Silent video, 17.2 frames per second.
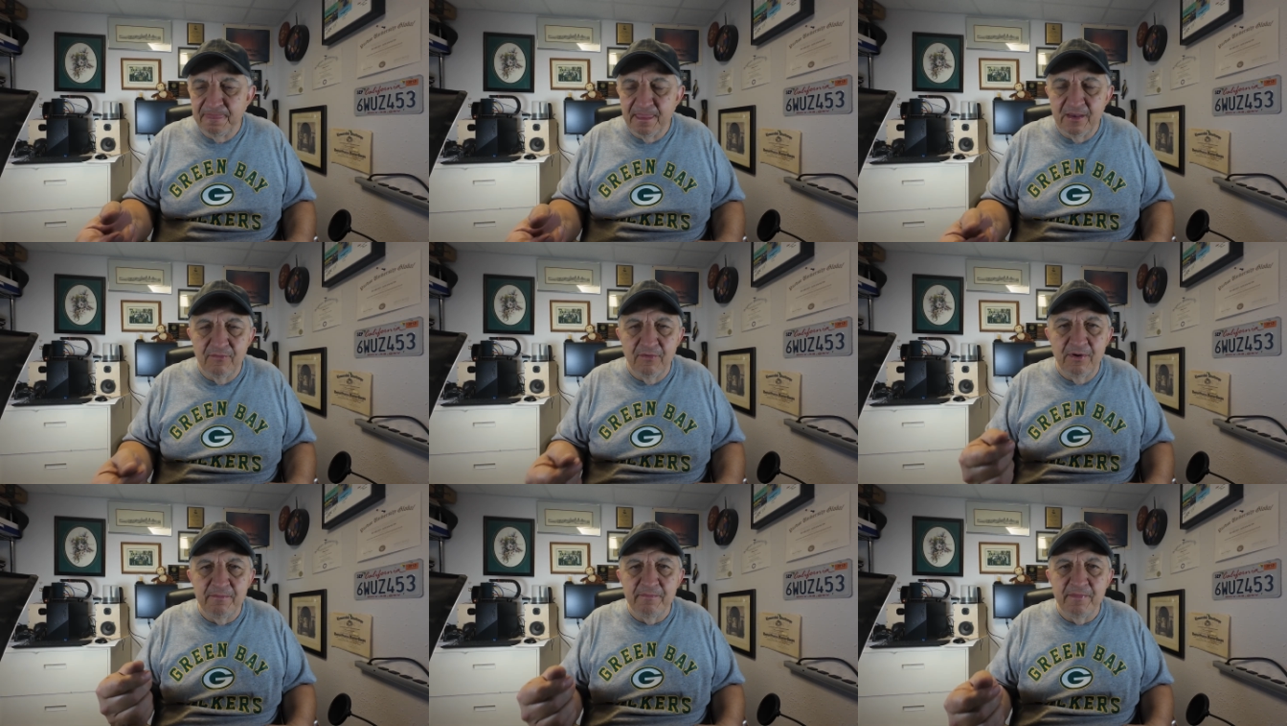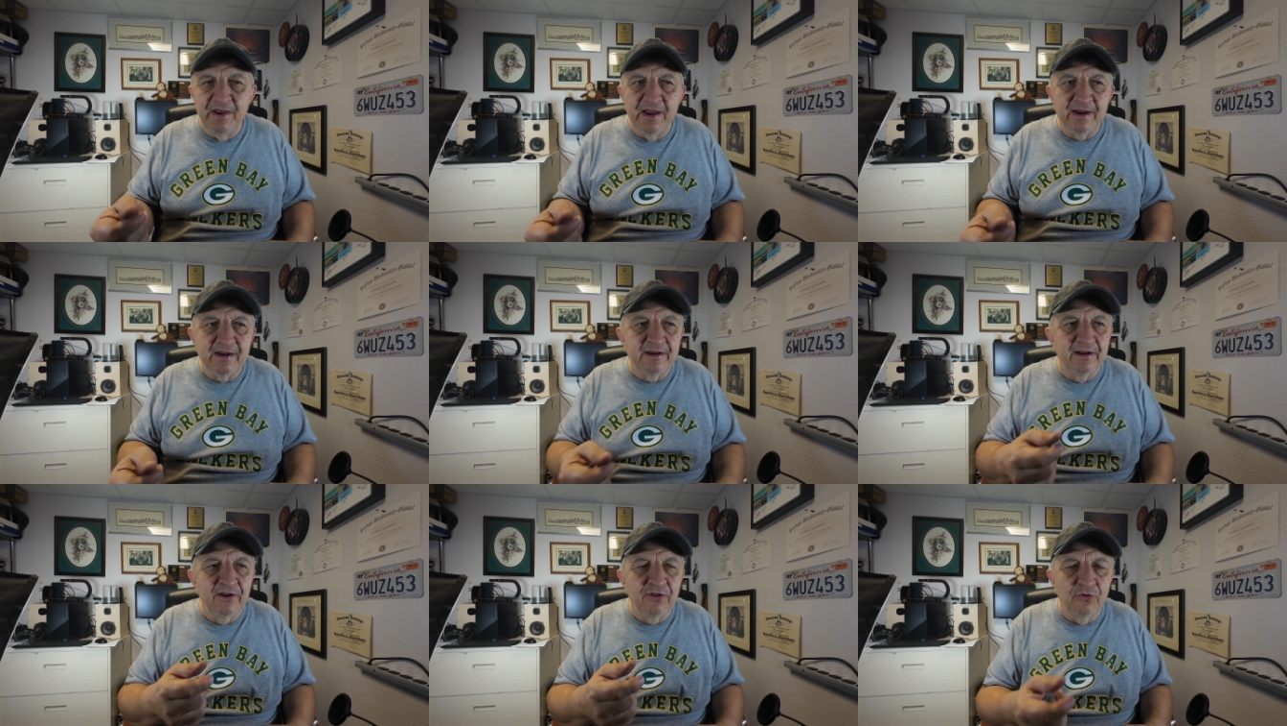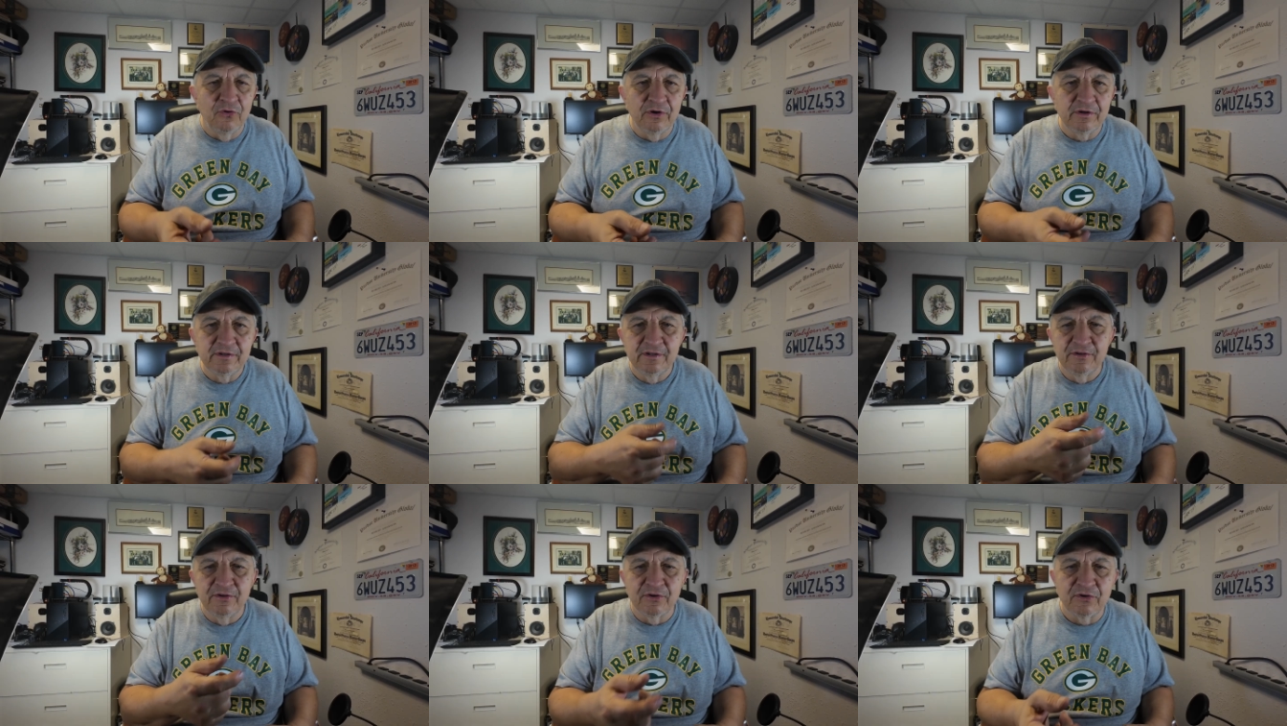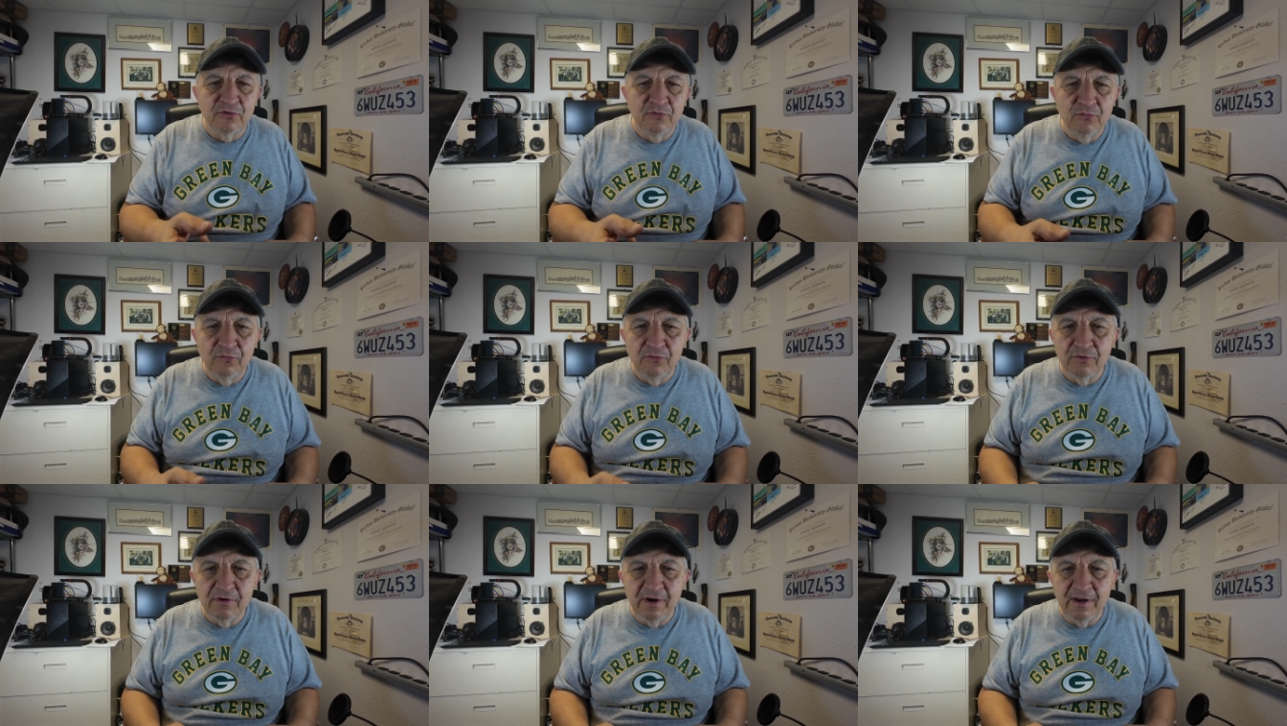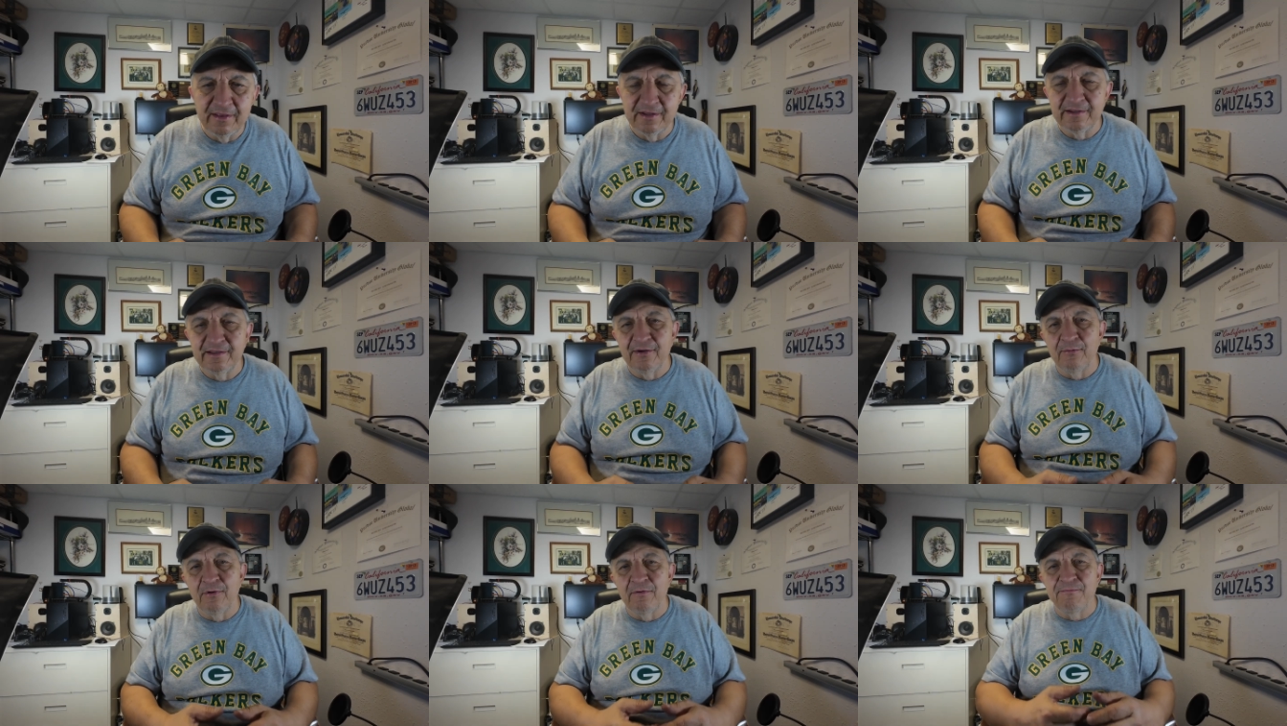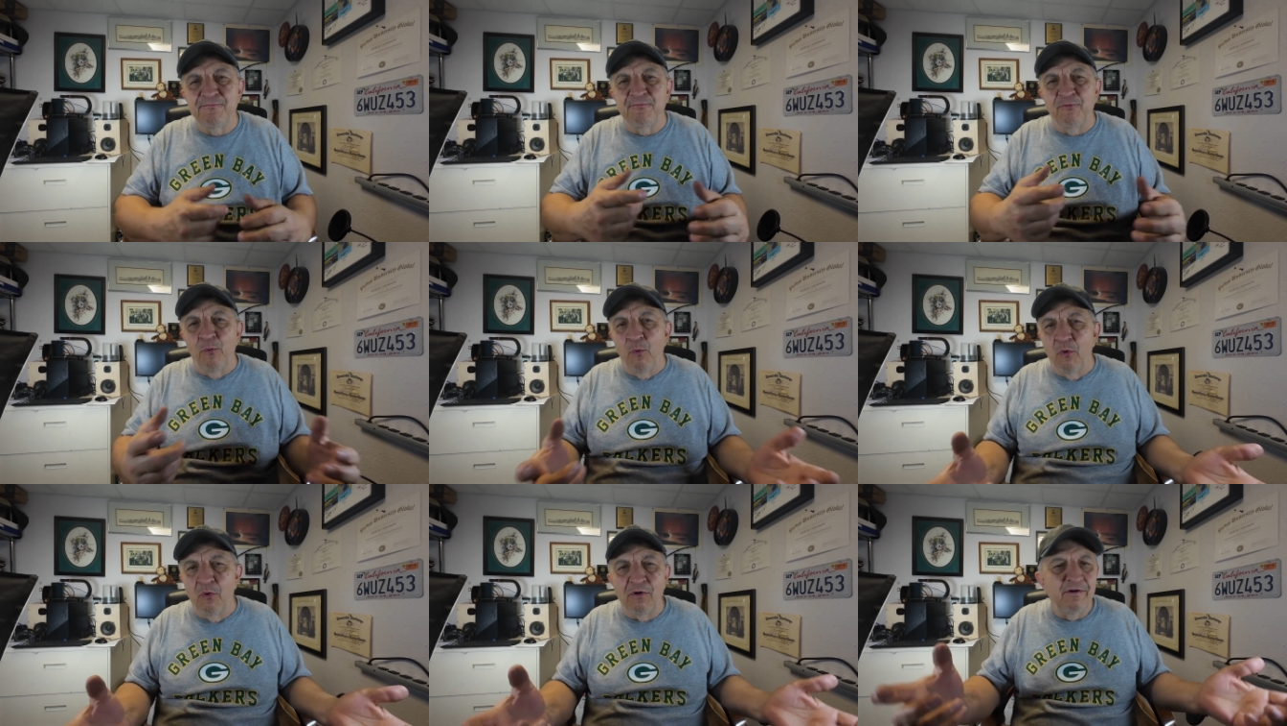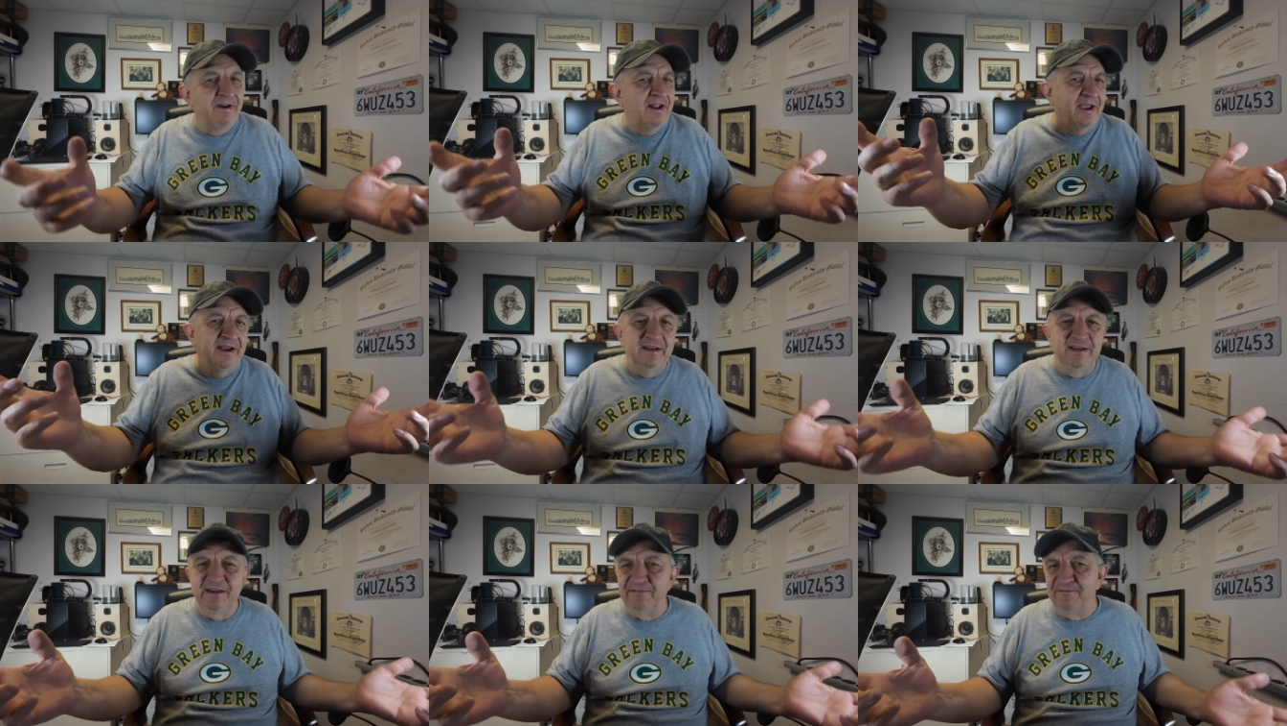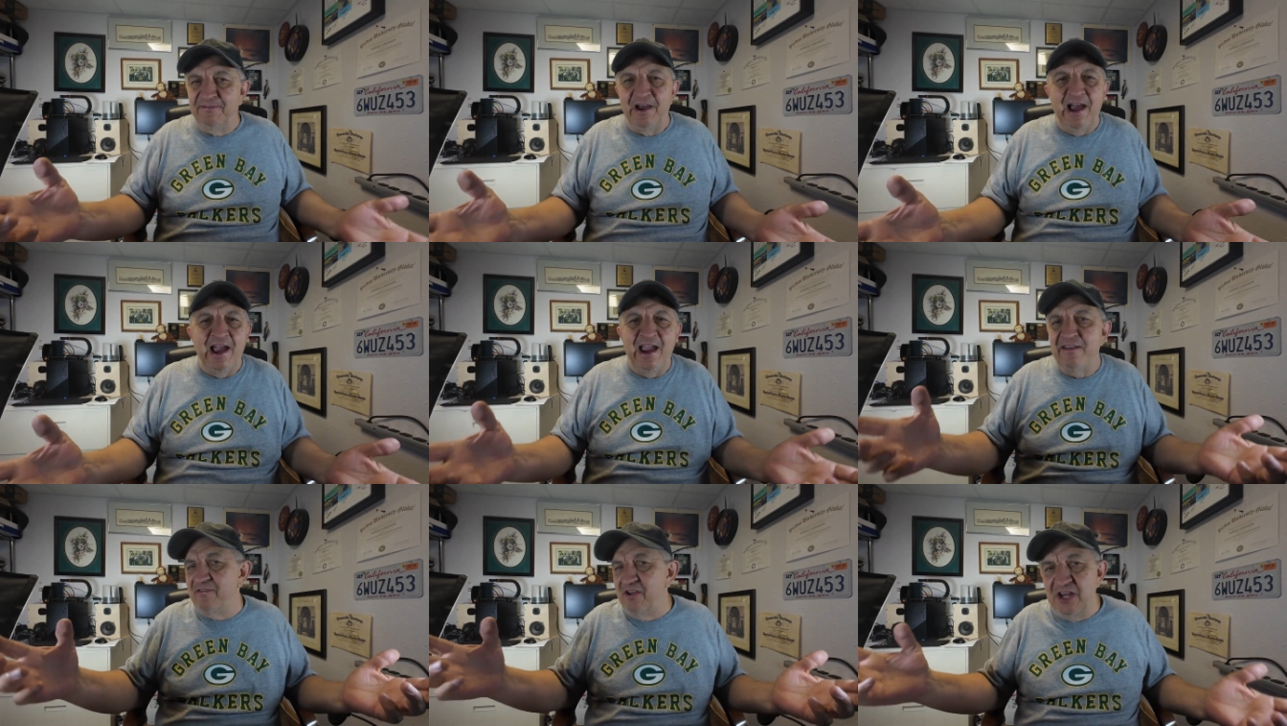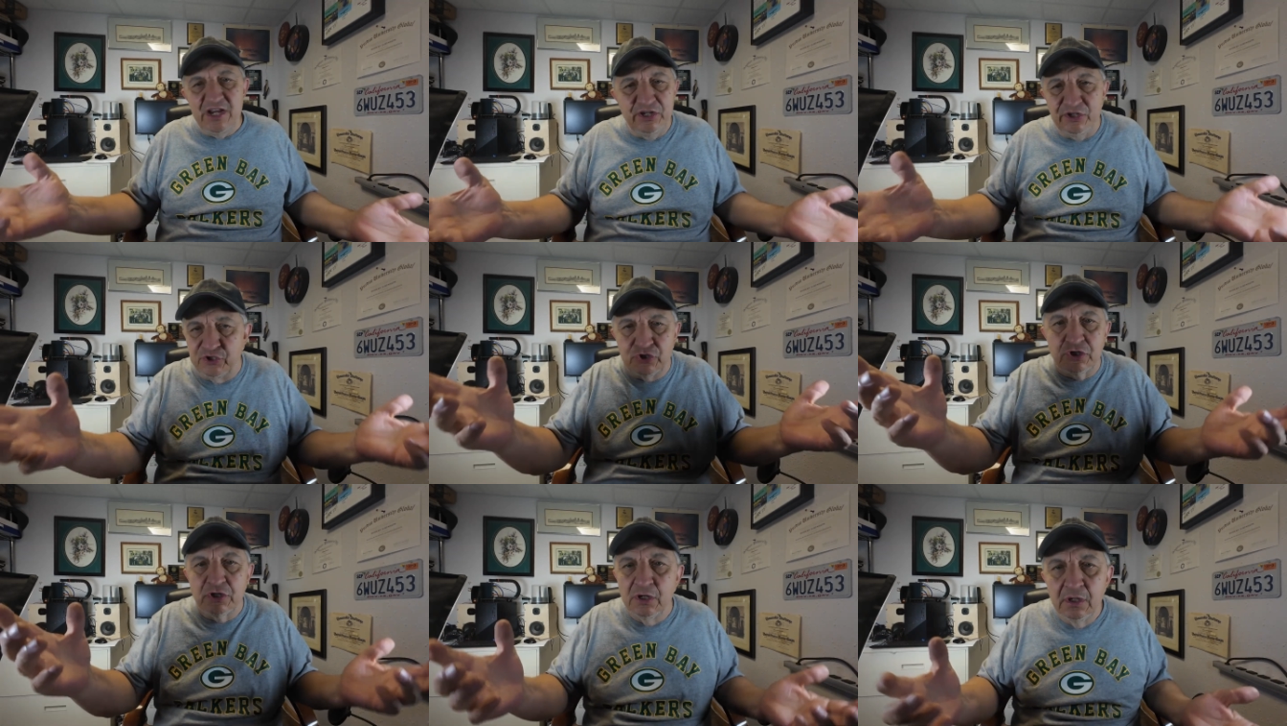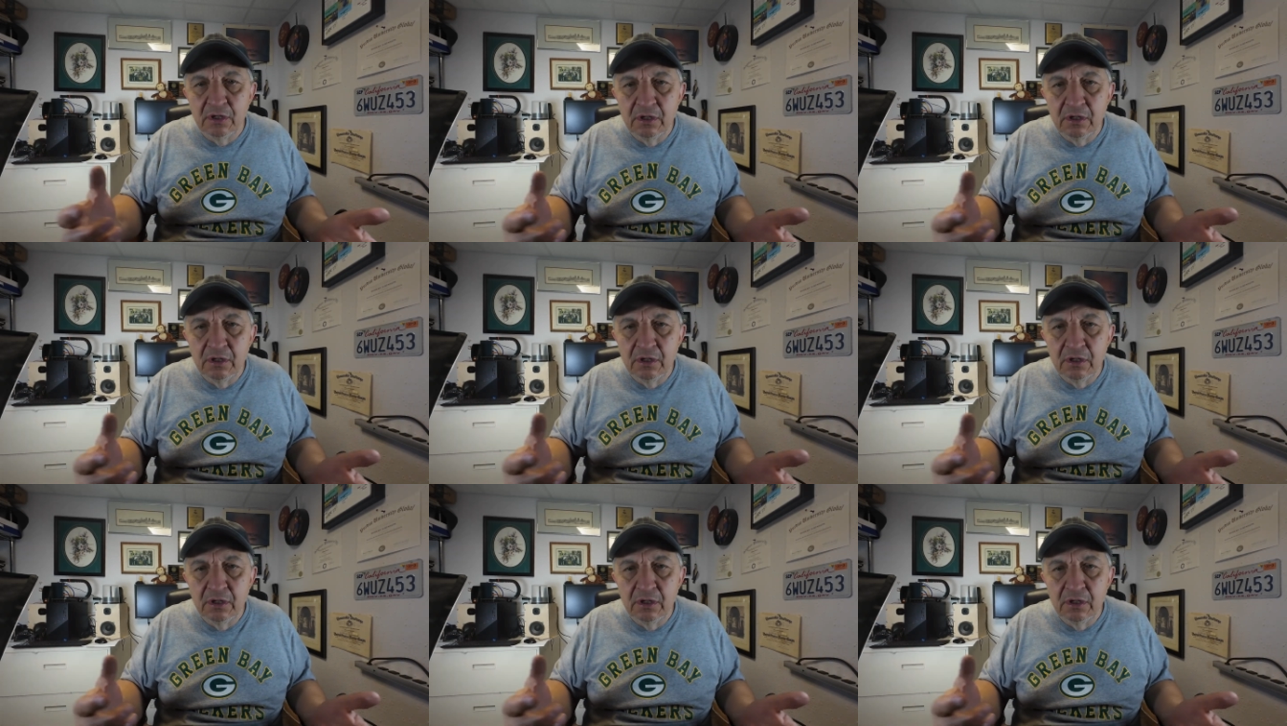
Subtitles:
I went back and I looked in their cooler. I think they were $4.95 each.